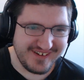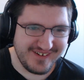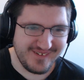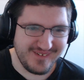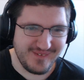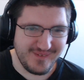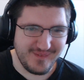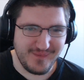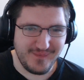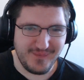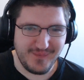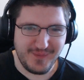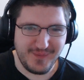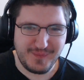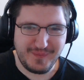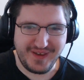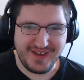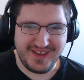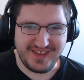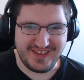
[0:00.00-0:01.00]

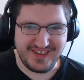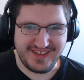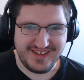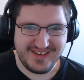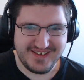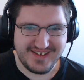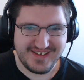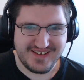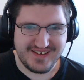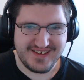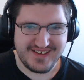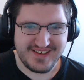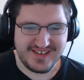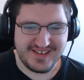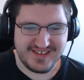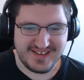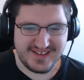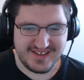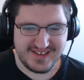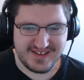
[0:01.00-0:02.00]
Oh, Hetty. On
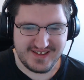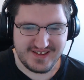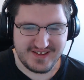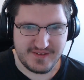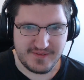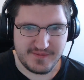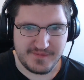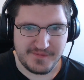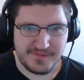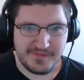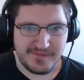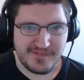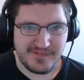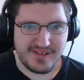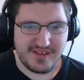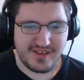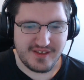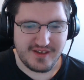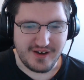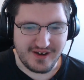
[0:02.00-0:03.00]
that we can.
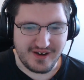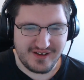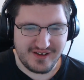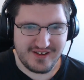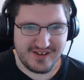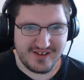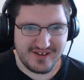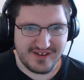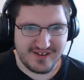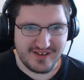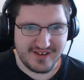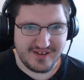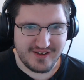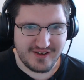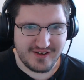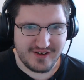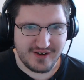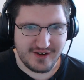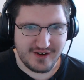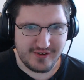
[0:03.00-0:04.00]
Oh.
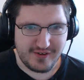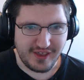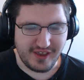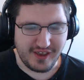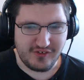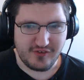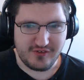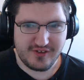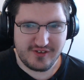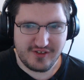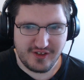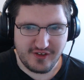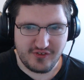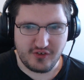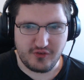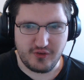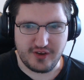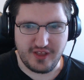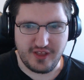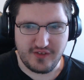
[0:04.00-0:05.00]
Okay, Shuni does
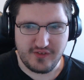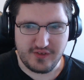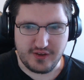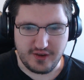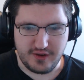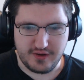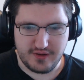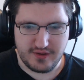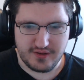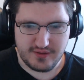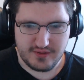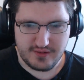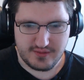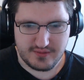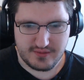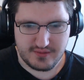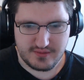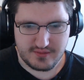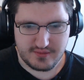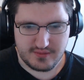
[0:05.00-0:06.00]
agree. That's good.
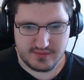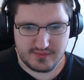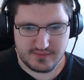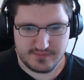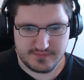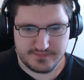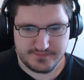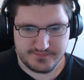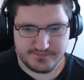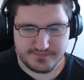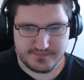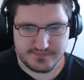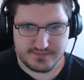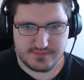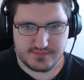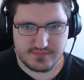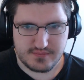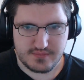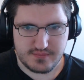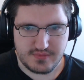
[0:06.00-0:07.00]
Think about what you're
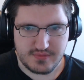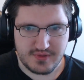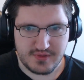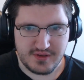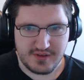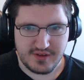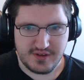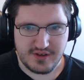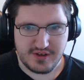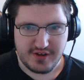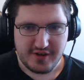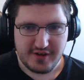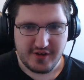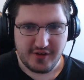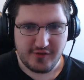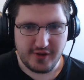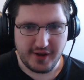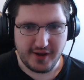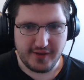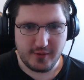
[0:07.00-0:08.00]
doing. You
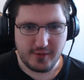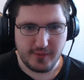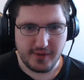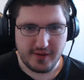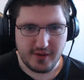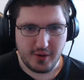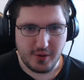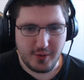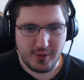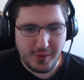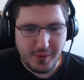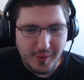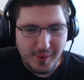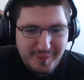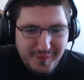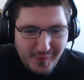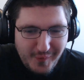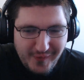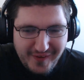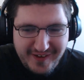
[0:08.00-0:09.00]
so either way. Oh
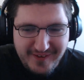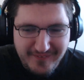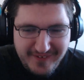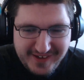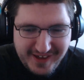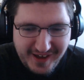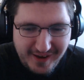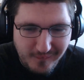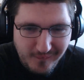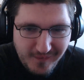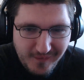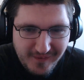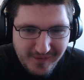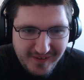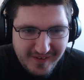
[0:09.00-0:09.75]
boy, here we go!